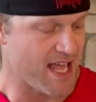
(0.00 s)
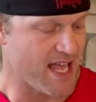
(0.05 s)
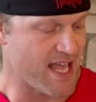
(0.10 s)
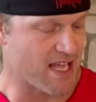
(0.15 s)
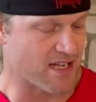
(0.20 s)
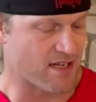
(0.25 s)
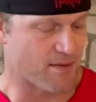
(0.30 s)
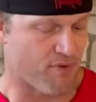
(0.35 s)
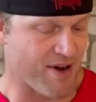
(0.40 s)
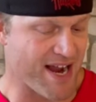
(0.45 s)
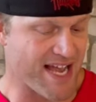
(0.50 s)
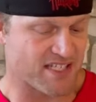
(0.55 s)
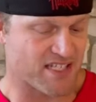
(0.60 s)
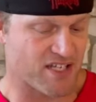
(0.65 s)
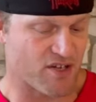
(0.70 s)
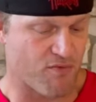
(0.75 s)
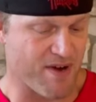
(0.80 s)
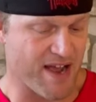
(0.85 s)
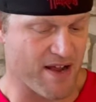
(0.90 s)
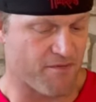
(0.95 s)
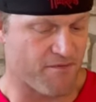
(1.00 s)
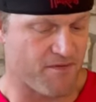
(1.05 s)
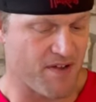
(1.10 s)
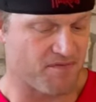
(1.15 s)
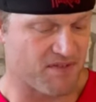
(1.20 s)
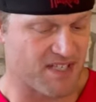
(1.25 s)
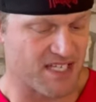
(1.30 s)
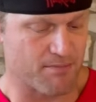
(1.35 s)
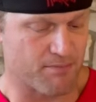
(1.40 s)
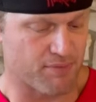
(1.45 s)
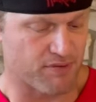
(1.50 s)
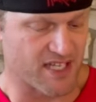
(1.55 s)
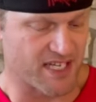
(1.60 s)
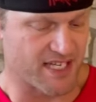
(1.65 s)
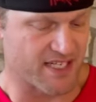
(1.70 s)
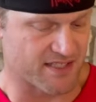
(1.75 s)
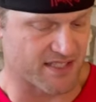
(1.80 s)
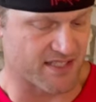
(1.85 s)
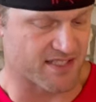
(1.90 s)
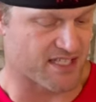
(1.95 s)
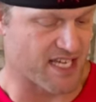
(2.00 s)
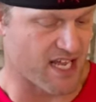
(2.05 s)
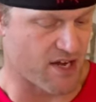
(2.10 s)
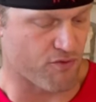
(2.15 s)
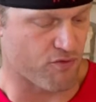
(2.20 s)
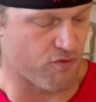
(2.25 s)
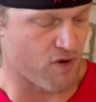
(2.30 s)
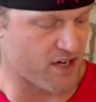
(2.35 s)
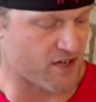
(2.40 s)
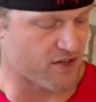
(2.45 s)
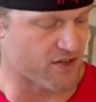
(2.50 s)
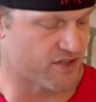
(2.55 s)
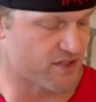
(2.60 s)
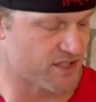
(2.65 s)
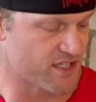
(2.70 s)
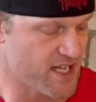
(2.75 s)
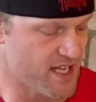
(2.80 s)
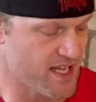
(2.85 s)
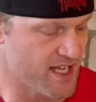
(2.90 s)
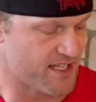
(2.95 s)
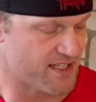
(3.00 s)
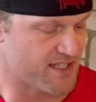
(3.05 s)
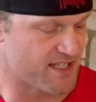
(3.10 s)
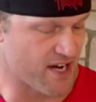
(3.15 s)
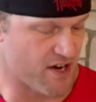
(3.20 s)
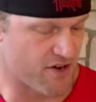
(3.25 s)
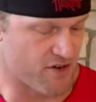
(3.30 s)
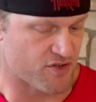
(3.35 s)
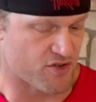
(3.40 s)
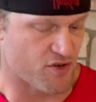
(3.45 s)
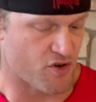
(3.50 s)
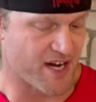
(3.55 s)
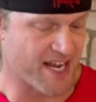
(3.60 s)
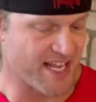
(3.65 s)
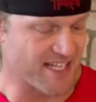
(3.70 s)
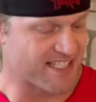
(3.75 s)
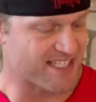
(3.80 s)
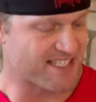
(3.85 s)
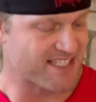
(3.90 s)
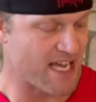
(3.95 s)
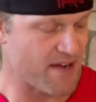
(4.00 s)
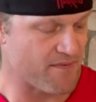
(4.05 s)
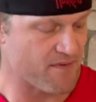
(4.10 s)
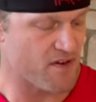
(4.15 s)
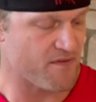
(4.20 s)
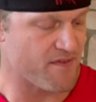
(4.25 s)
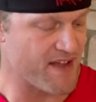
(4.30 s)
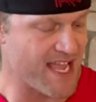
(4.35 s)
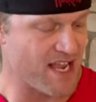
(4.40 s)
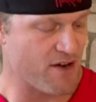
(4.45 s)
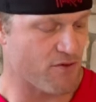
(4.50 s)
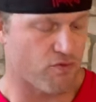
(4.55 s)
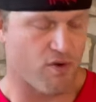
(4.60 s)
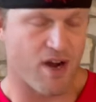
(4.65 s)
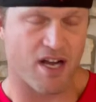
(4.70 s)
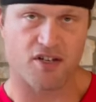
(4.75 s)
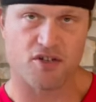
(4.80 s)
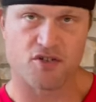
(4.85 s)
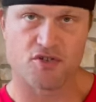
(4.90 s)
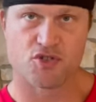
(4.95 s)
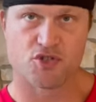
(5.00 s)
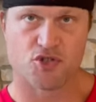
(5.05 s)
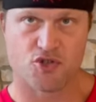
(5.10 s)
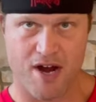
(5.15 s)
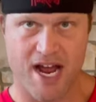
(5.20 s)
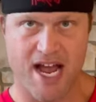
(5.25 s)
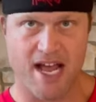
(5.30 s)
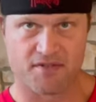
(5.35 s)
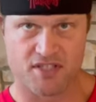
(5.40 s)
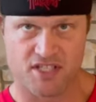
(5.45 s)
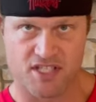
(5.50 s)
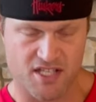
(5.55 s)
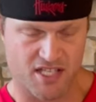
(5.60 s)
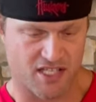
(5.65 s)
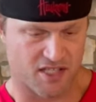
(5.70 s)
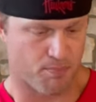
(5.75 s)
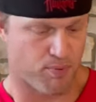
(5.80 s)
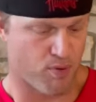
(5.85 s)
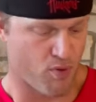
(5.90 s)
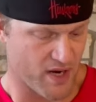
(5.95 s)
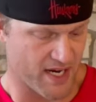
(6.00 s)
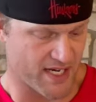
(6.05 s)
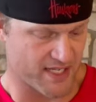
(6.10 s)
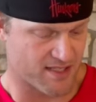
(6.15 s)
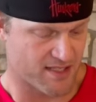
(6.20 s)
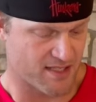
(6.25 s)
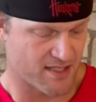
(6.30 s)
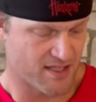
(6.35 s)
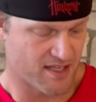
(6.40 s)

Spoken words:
And Nebraska ran 15 plays inside of Rutgers territory. And 7 of 8 Rutgers drives to this point